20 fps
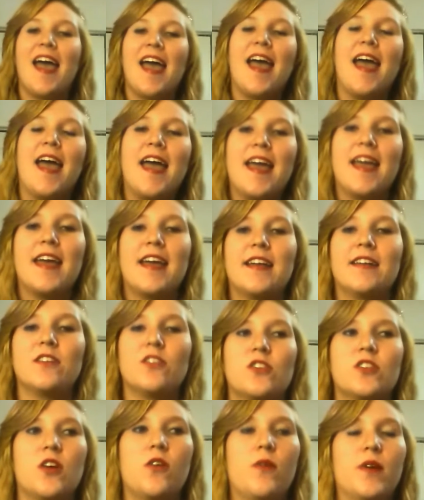
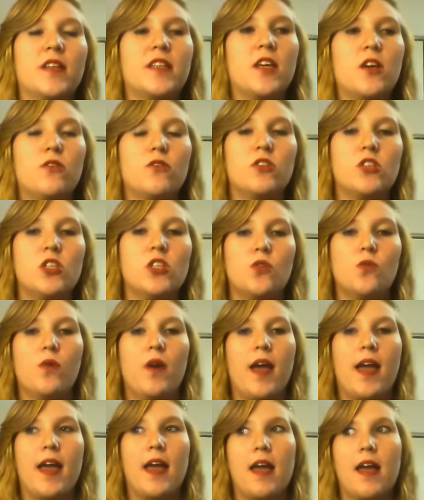And so it tells you
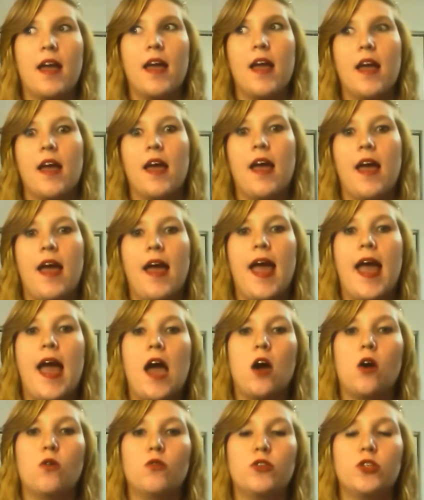
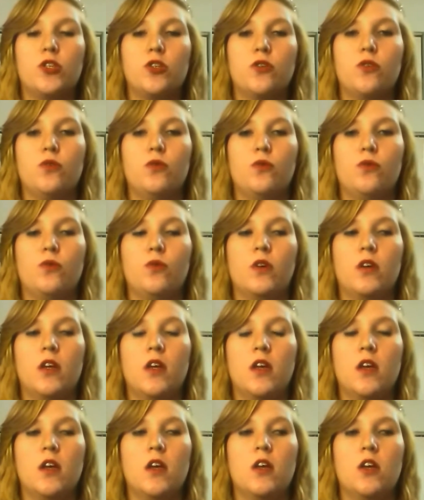how to
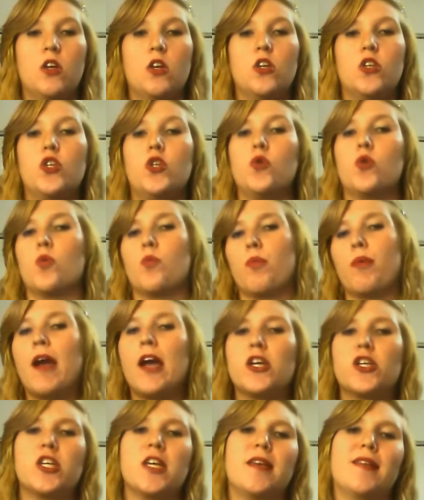do
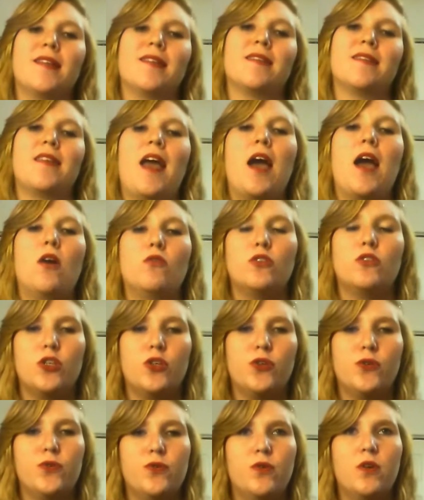compressions, how
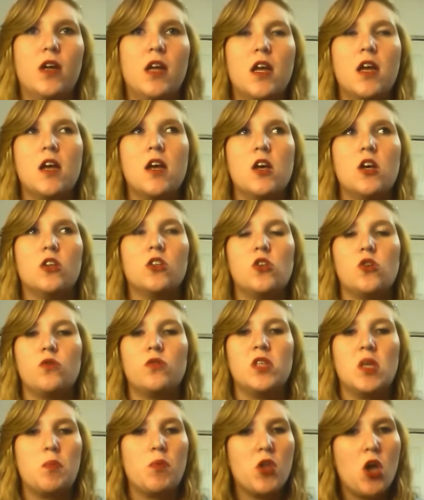to do
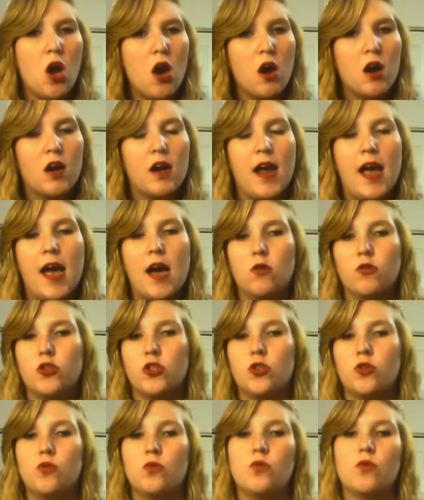CPR, how
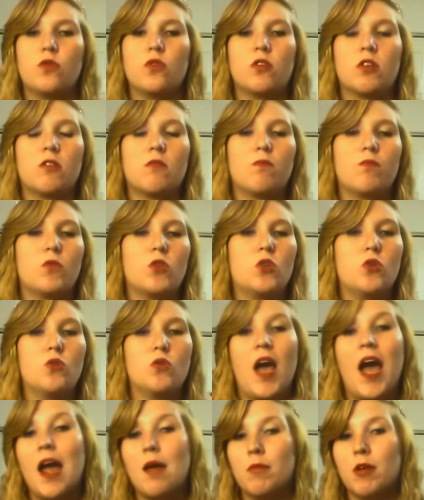to do
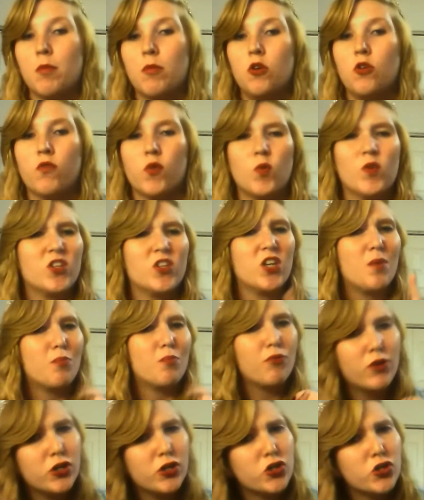the Heimlich maneuver, which I'm
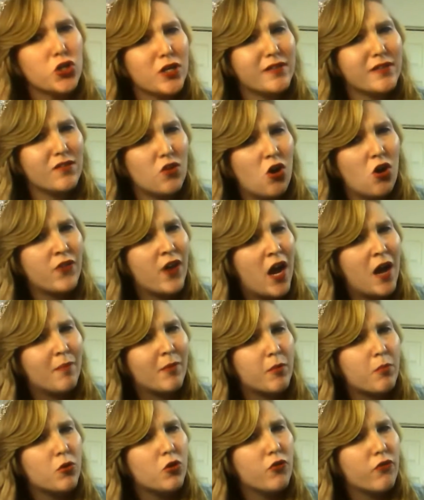pretty sure isn't called the
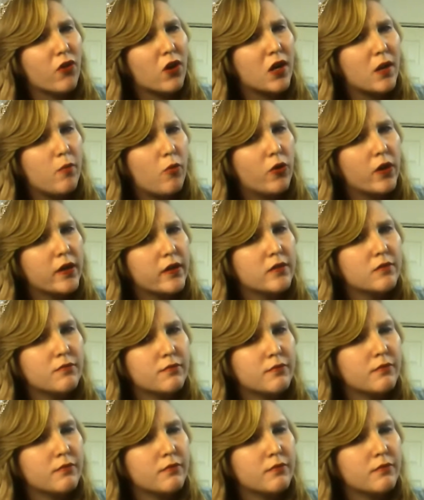Heimlich maneuver anymore.